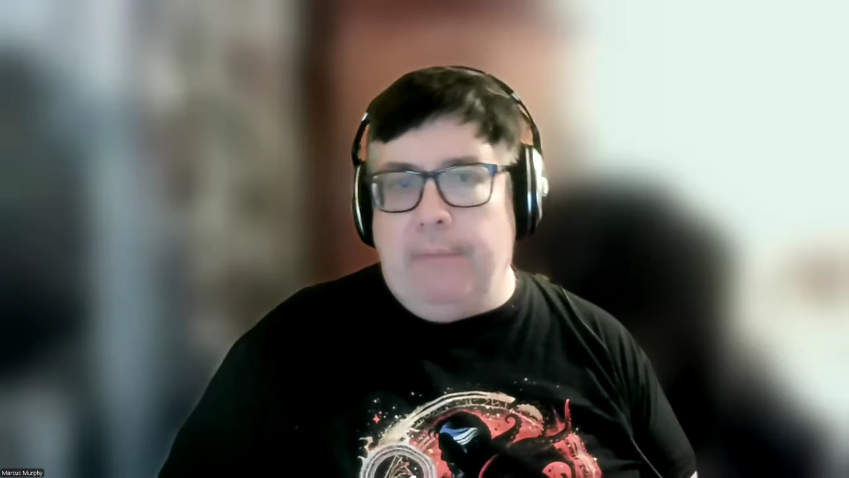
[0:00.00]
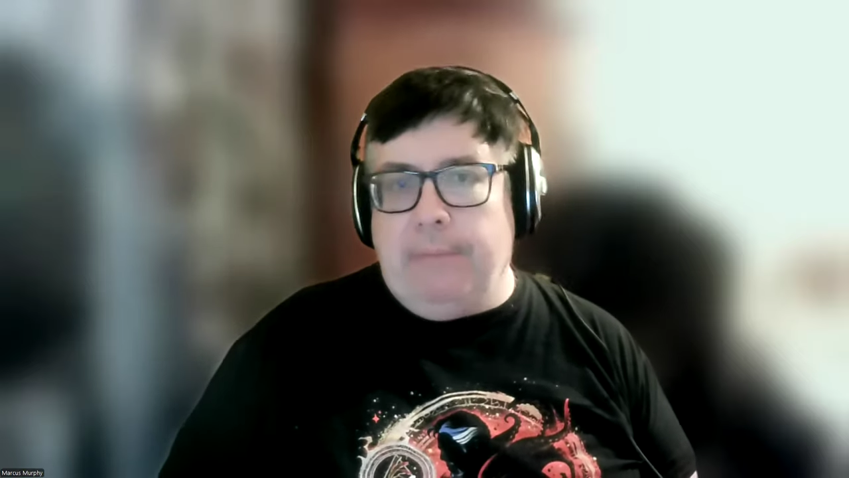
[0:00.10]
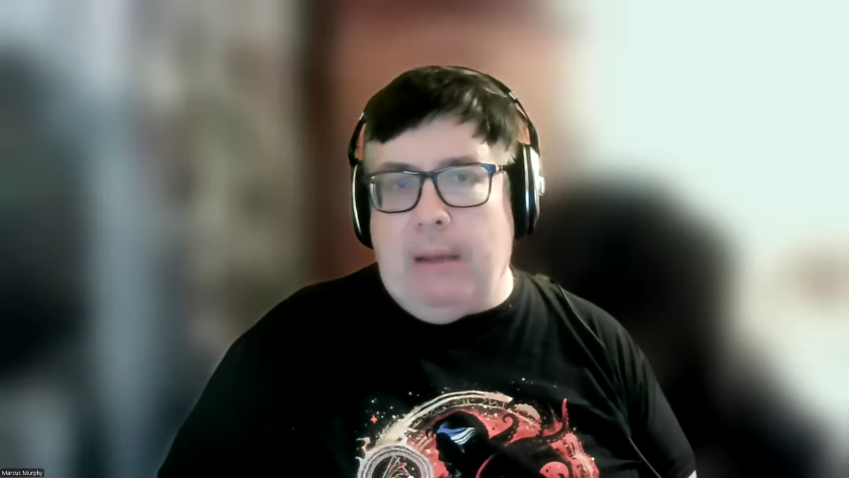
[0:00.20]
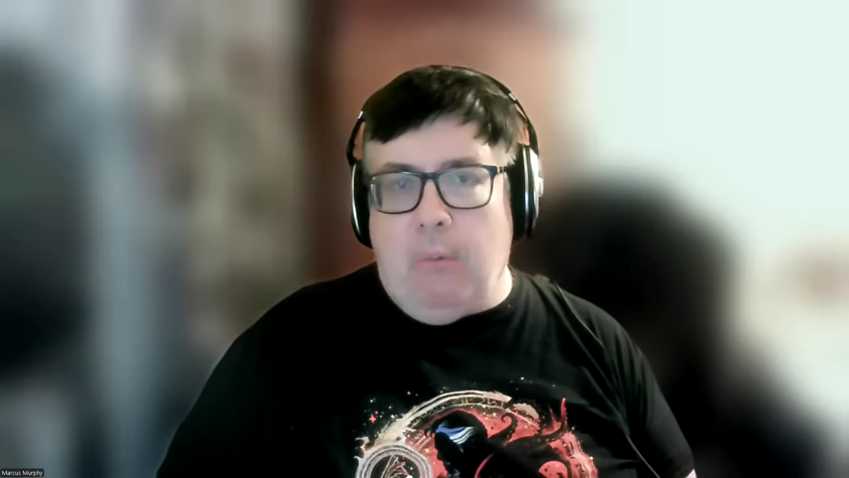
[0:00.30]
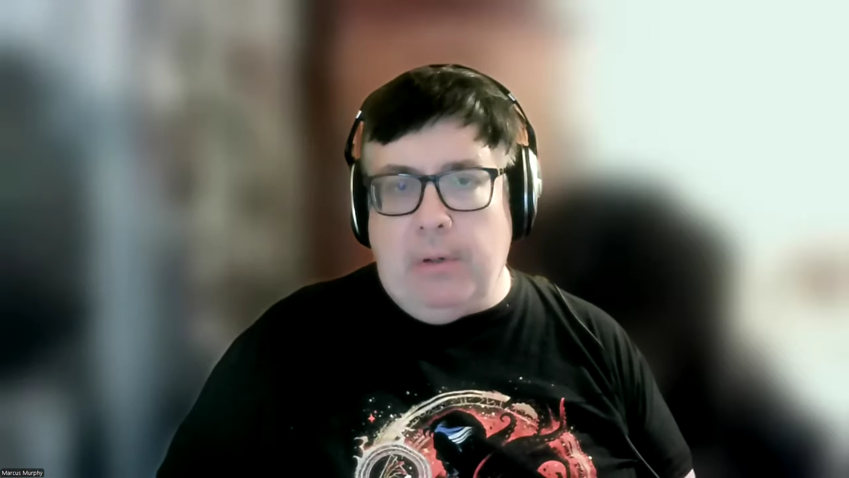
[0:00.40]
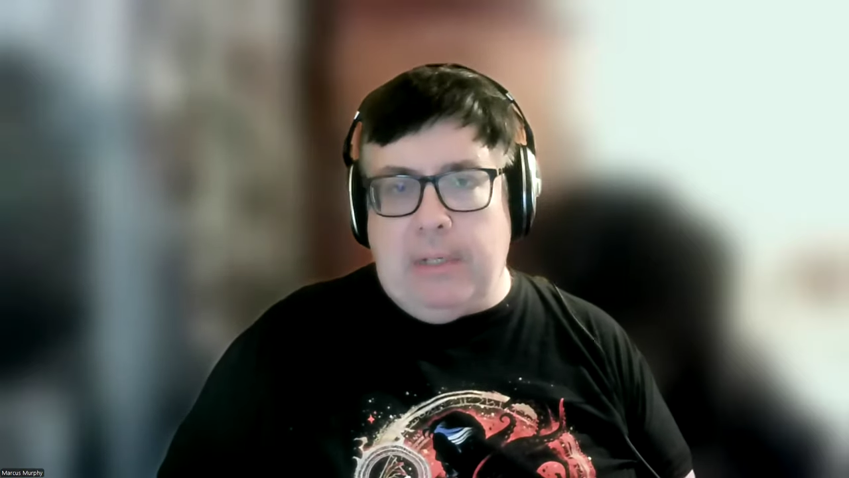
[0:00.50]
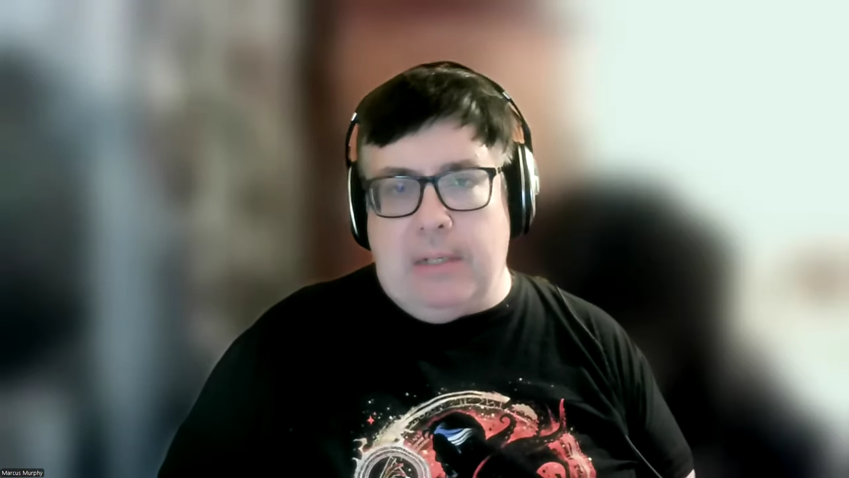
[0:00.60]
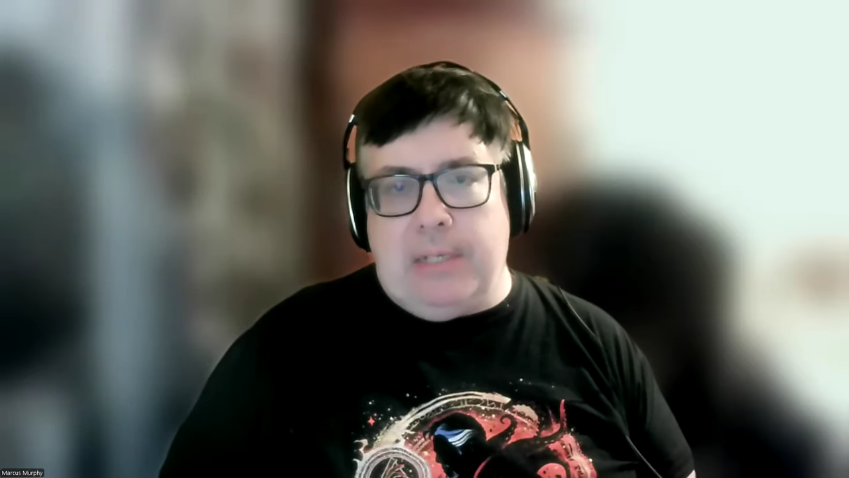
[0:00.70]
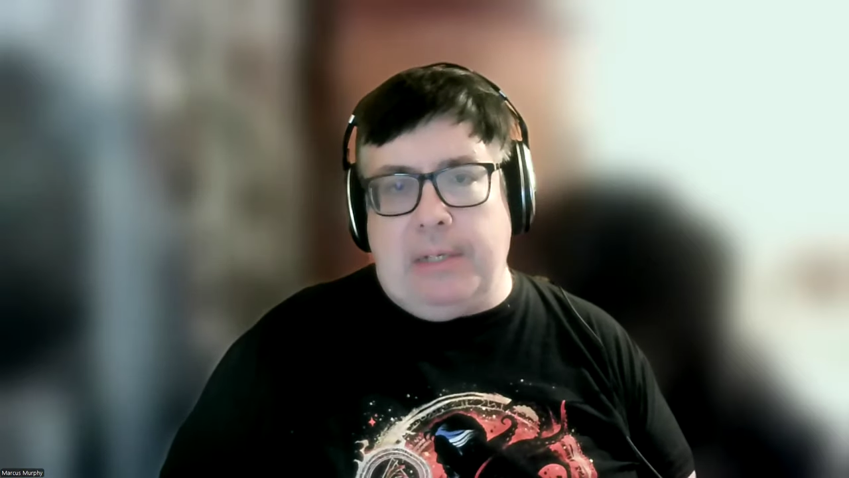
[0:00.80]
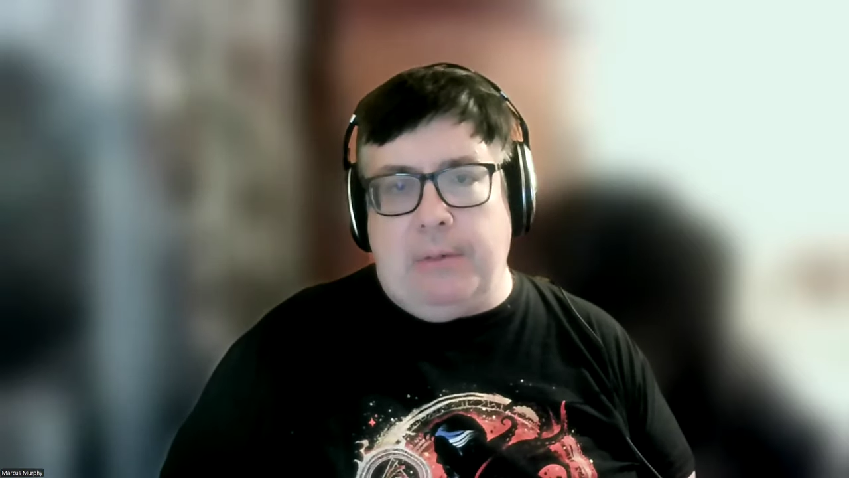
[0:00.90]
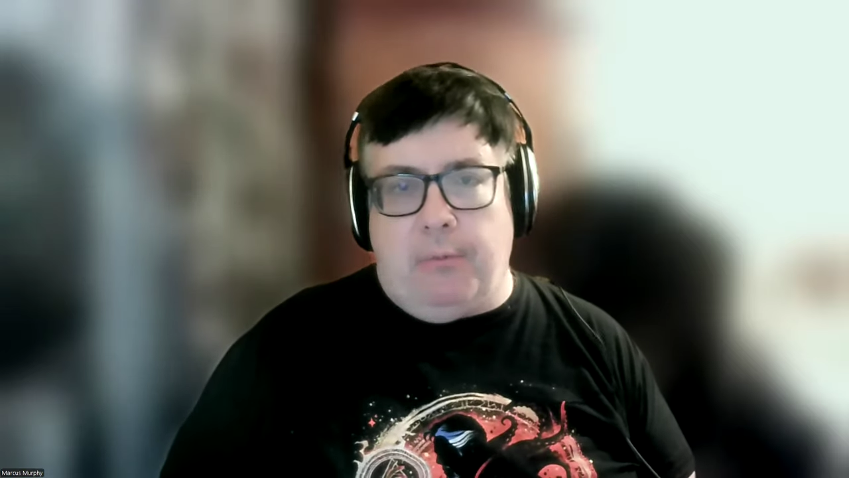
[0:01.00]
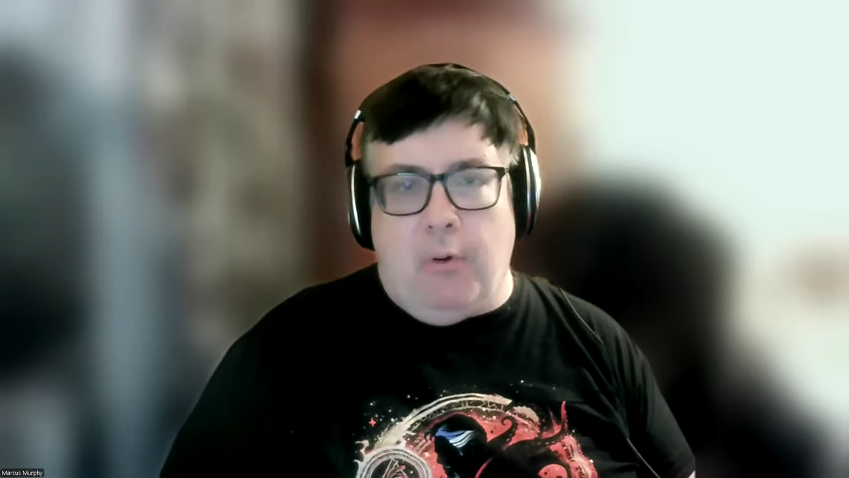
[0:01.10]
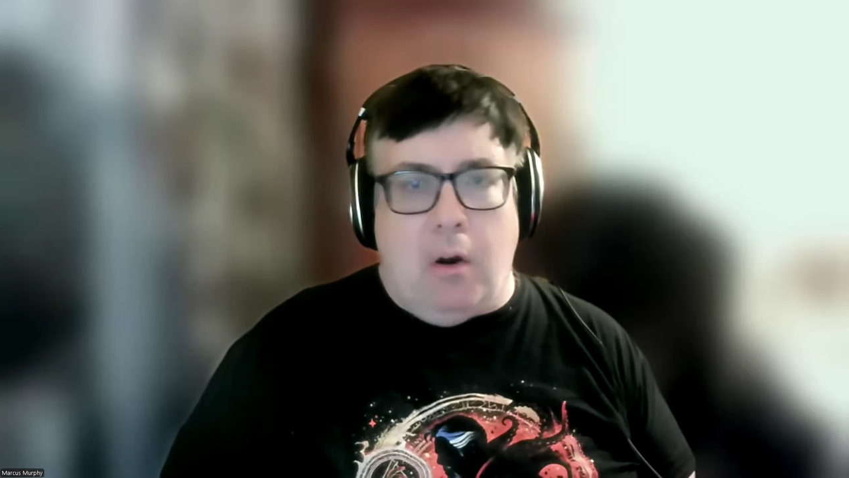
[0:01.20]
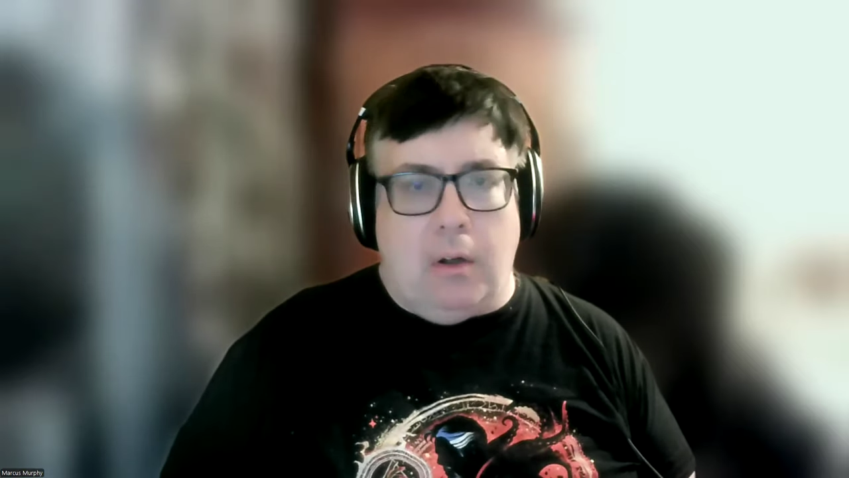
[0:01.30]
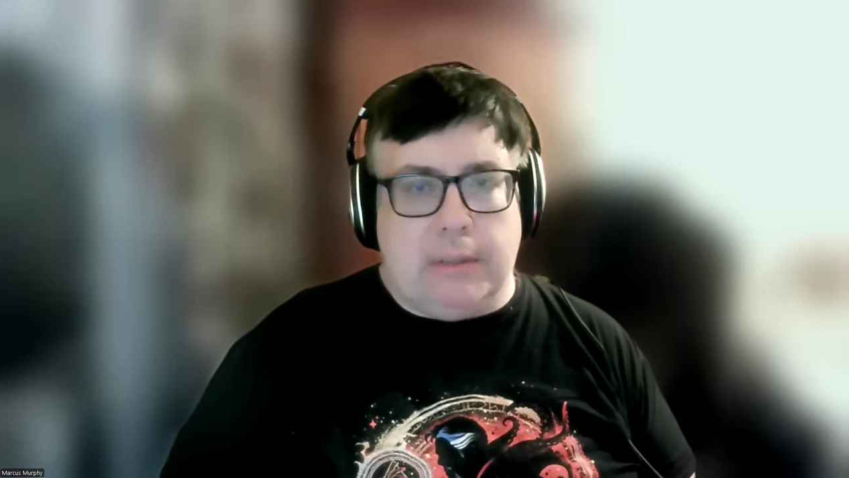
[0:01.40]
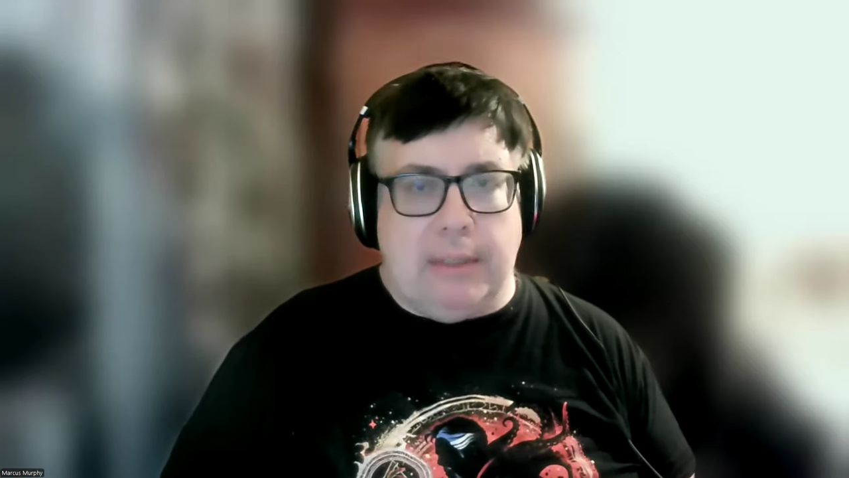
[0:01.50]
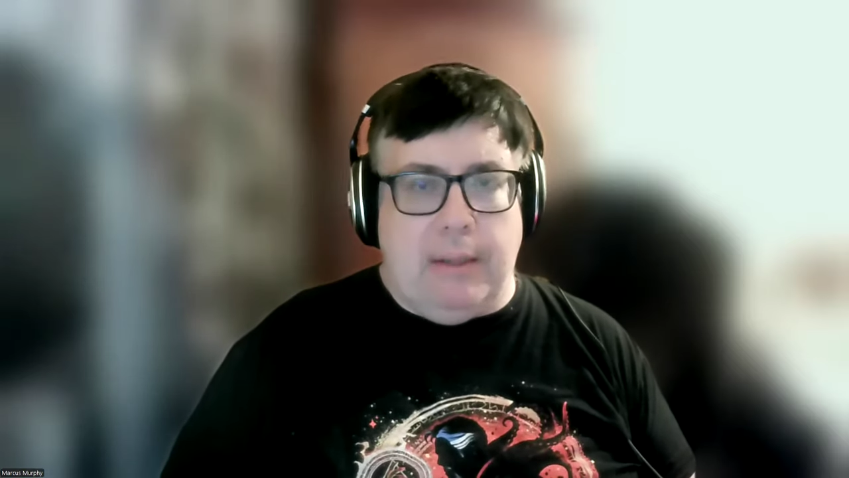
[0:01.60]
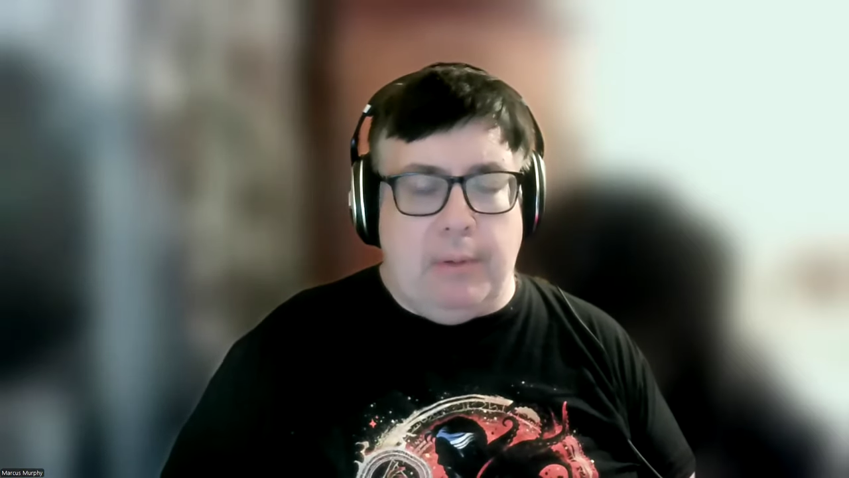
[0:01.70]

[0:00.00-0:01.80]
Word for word: they wanted a set of rocks that they